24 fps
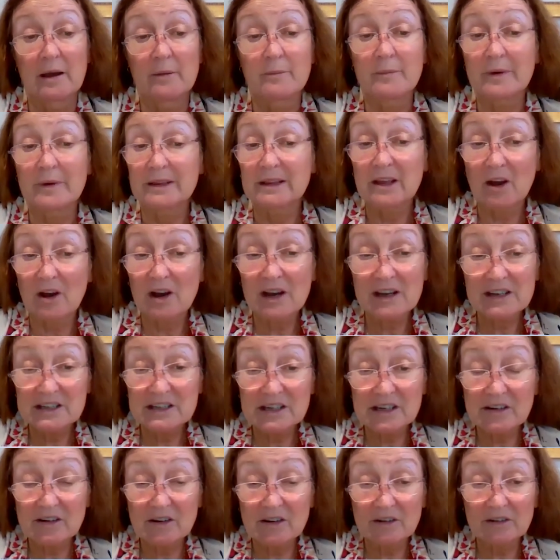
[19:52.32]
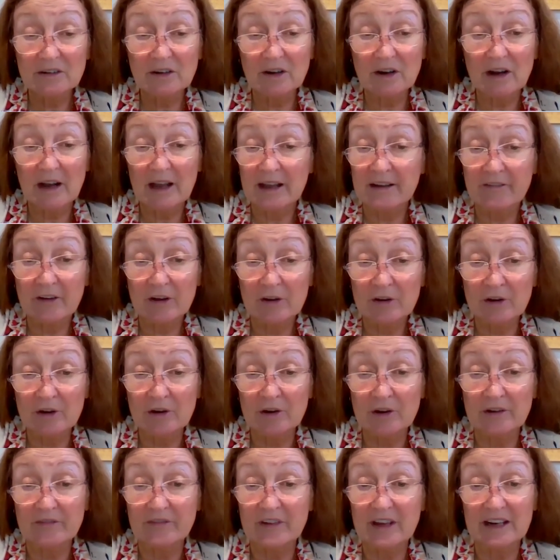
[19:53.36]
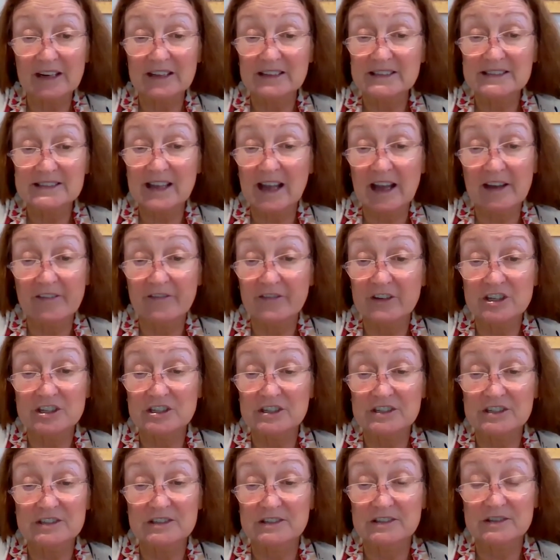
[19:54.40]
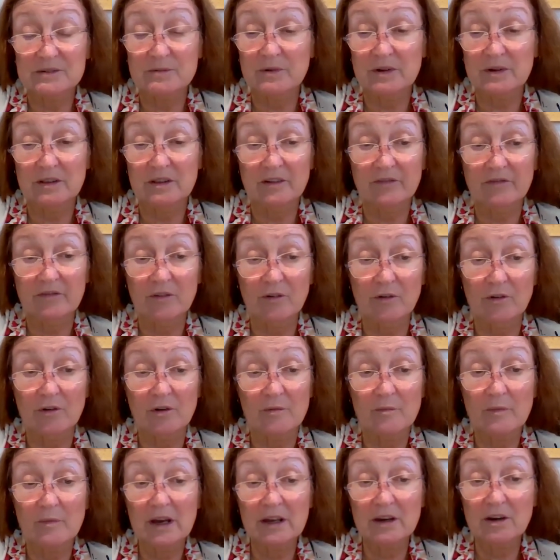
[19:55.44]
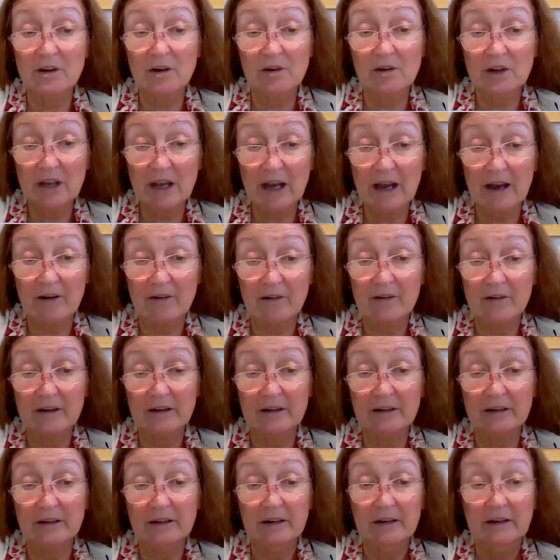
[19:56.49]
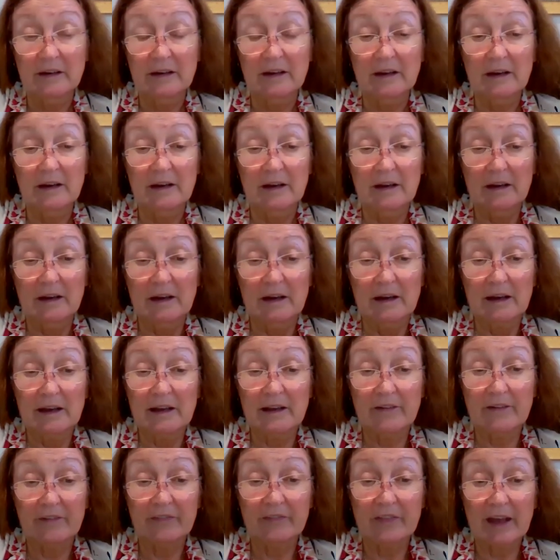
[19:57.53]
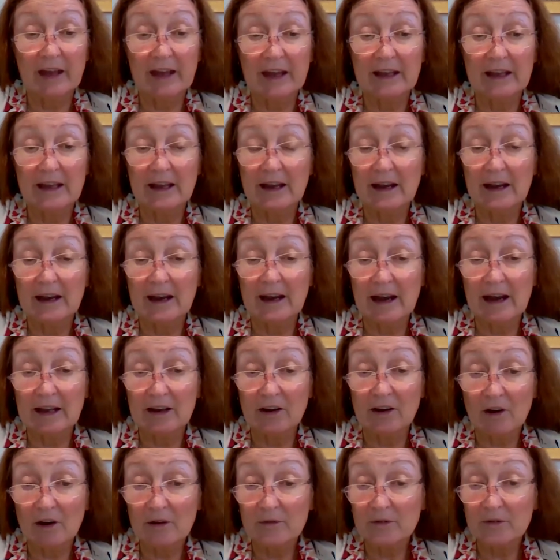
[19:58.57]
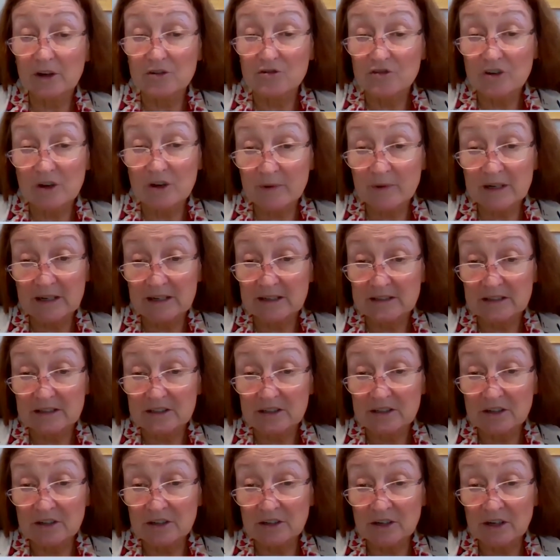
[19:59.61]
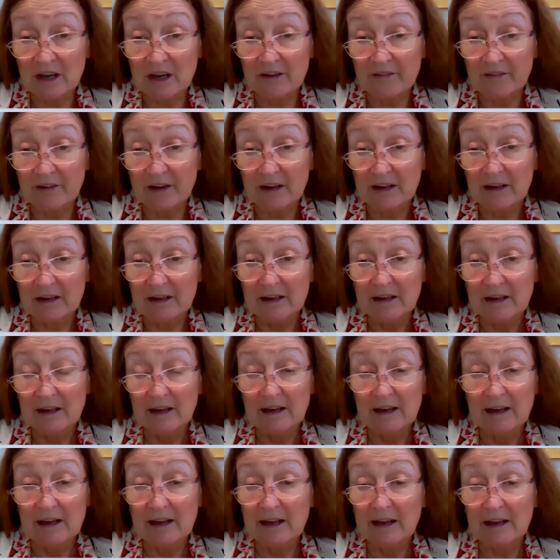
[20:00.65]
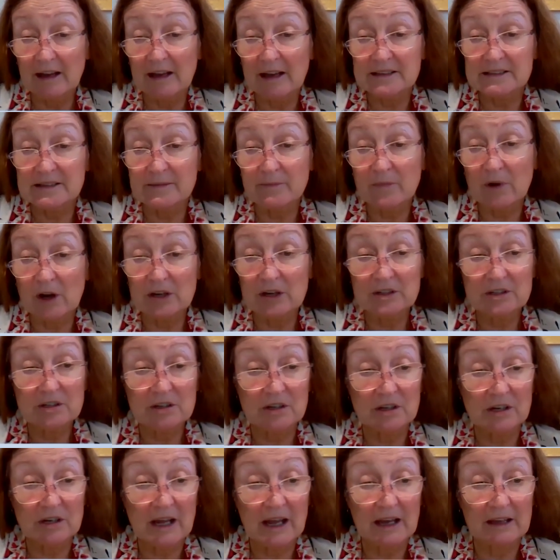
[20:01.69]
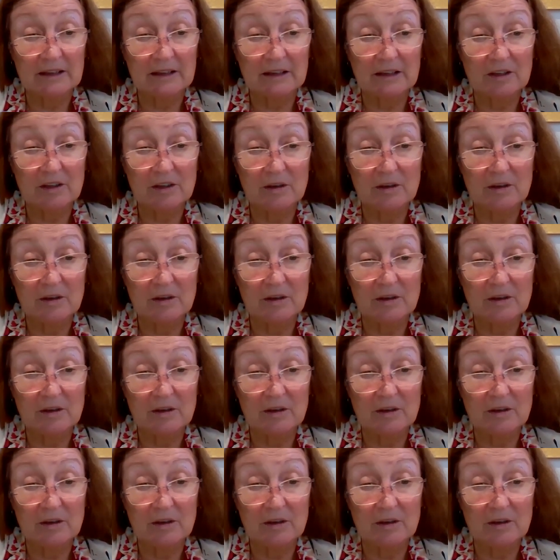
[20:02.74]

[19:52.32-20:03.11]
But the idea I have heard of getting staff in just to sweep the floor might not go if they are not contributing to turnover, as it might turn out that